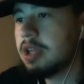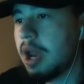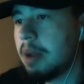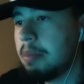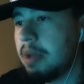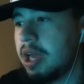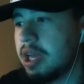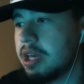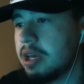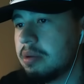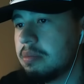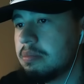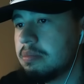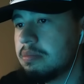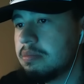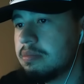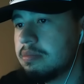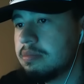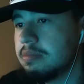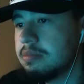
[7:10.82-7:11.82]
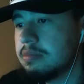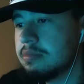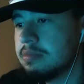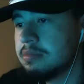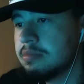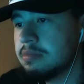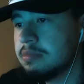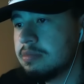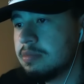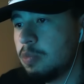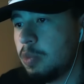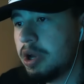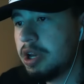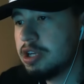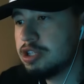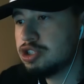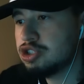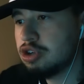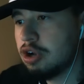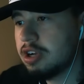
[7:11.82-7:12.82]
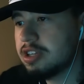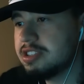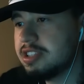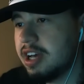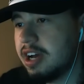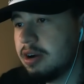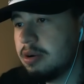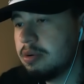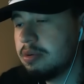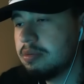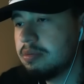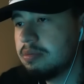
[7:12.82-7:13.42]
Did I make it? Wait, there's sharks now.